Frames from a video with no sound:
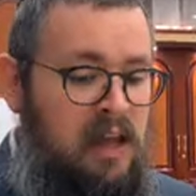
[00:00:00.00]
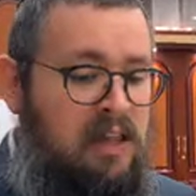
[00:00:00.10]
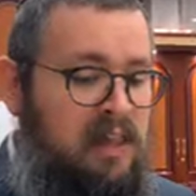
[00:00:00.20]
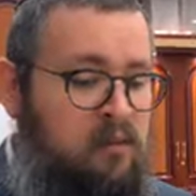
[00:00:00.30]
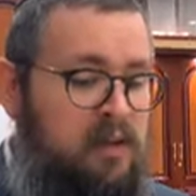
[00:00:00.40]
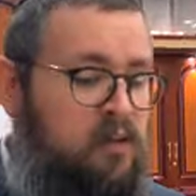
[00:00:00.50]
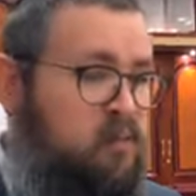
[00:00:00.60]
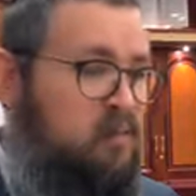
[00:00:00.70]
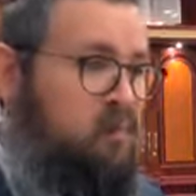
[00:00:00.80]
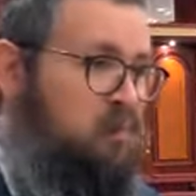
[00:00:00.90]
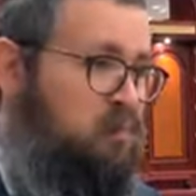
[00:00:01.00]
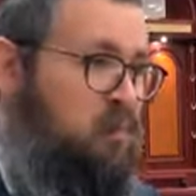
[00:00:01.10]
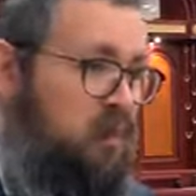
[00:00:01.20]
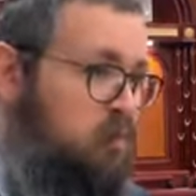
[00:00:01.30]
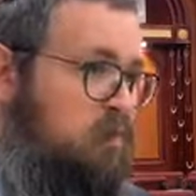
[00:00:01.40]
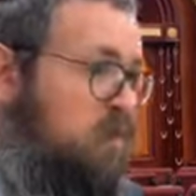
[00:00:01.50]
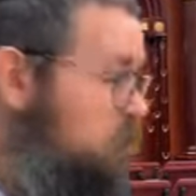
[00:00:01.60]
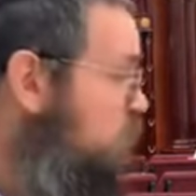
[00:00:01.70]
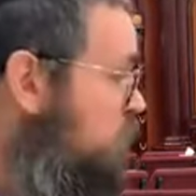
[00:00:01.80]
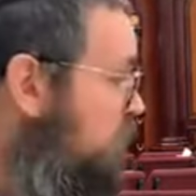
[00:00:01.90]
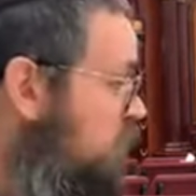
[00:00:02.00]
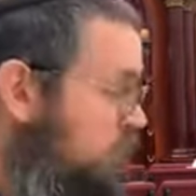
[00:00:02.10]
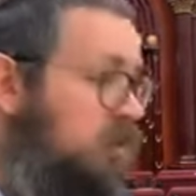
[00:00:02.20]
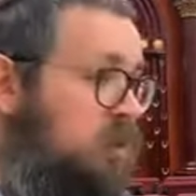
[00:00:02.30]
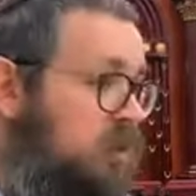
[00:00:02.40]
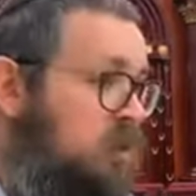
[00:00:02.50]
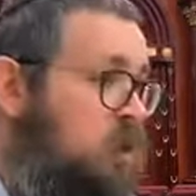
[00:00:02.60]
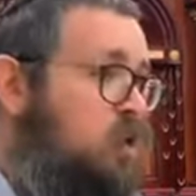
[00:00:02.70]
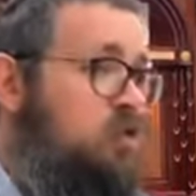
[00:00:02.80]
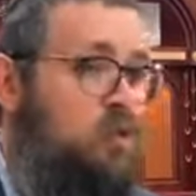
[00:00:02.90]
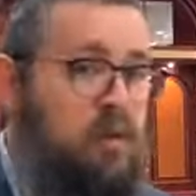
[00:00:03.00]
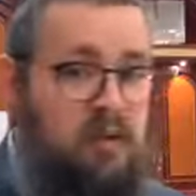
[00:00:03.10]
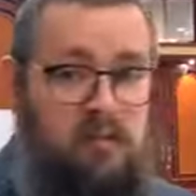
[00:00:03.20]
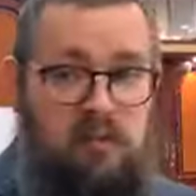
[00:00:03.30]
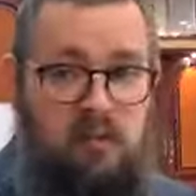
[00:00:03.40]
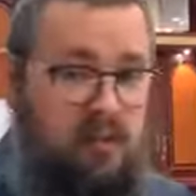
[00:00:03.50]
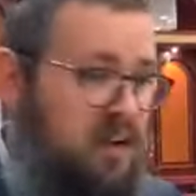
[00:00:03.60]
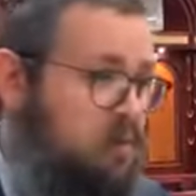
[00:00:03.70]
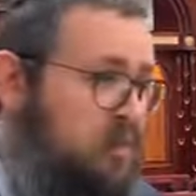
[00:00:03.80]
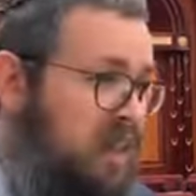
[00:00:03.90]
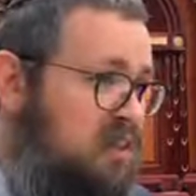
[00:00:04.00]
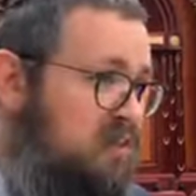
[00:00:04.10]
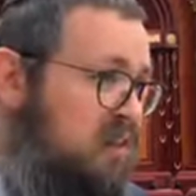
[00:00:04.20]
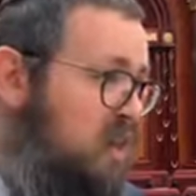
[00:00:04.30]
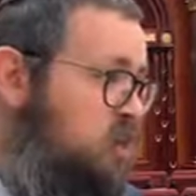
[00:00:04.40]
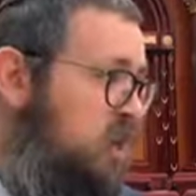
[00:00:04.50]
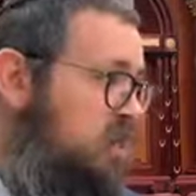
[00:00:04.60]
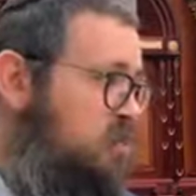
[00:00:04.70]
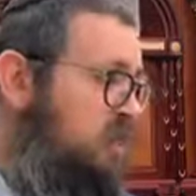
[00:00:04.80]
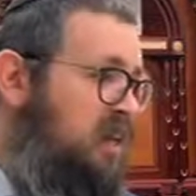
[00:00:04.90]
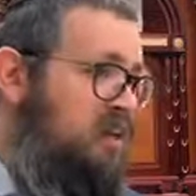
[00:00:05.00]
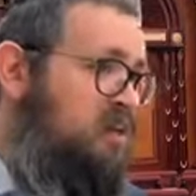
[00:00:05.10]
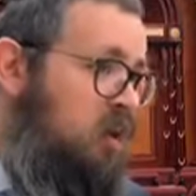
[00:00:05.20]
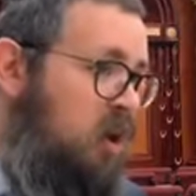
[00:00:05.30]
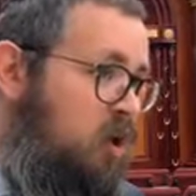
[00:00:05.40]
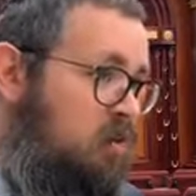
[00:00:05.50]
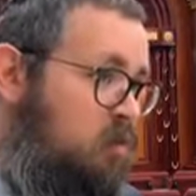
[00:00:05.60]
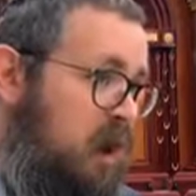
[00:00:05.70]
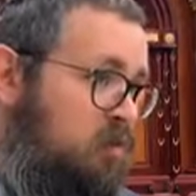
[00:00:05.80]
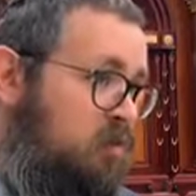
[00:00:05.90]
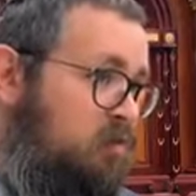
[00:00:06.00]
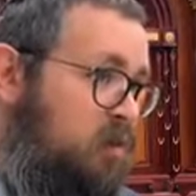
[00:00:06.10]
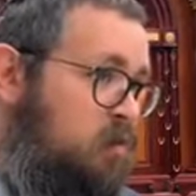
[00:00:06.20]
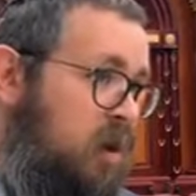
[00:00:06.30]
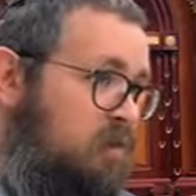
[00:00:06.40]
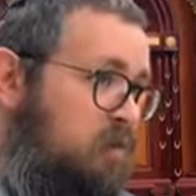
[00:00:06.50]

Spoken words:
that when you want to build a building, so when you're going to lay the foundation, it has to be laid in hard ground, in firm ground.